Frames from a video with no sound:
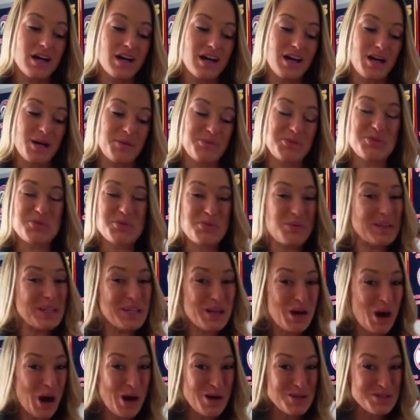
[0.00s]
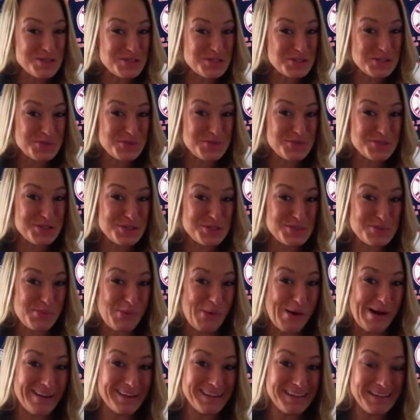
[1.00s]
Um, it was really hard to choose just
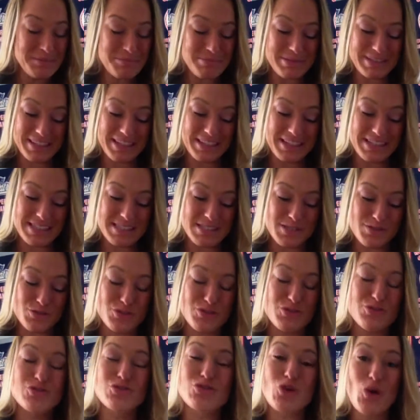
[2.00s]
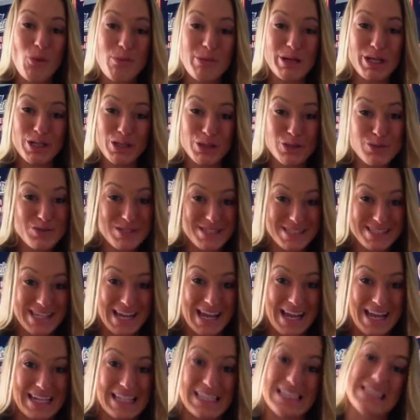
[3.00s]
one because there's so many cute
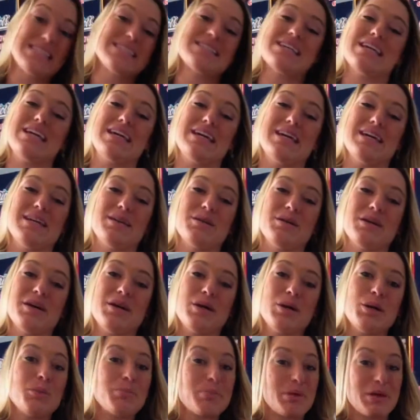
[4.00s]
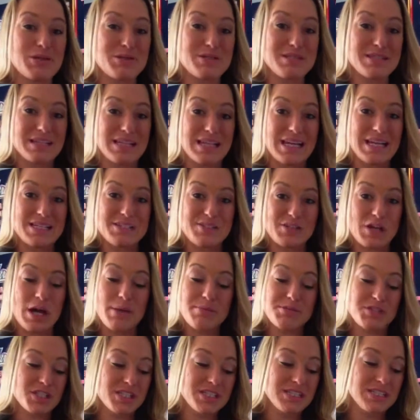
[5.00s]
designs and personalized
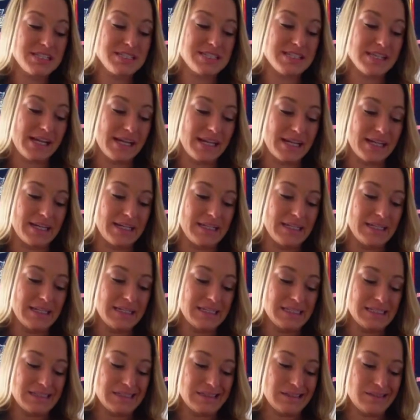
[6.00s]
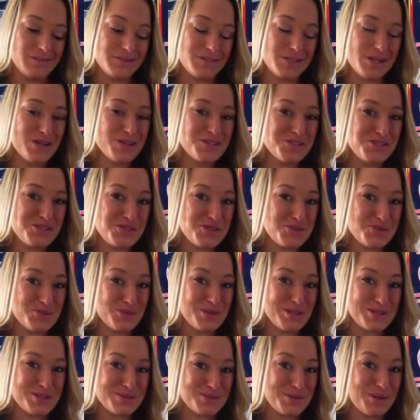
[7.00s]
options that, you know, it's hard to choose
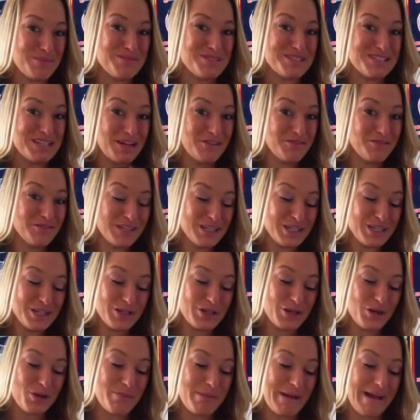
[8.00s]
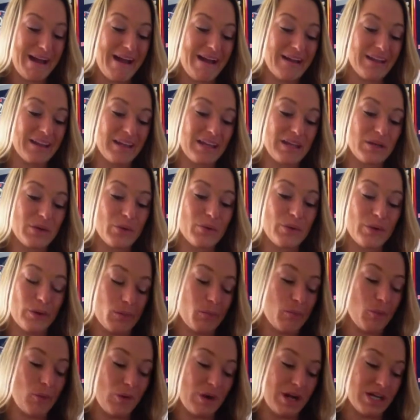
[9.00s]
one. So I'm definitely going to go back and
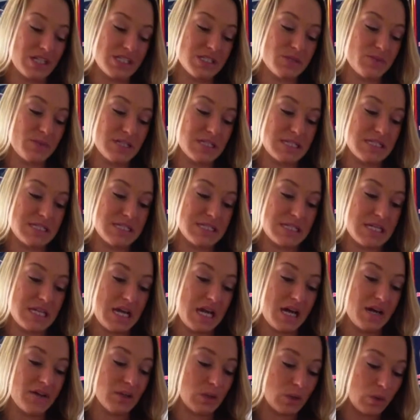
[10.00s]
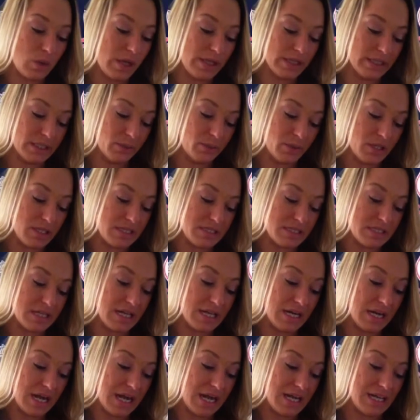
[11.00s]
order more. I just wanted to see how the quality was
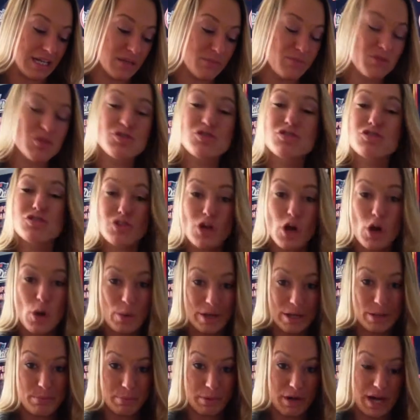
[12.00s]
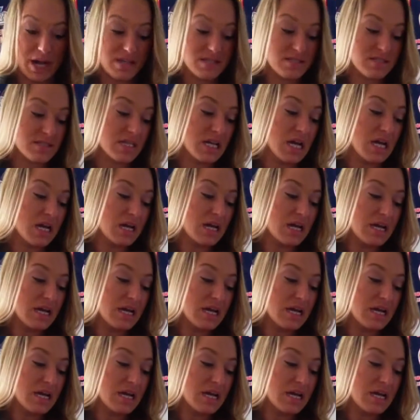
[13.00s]
and I am so impressed.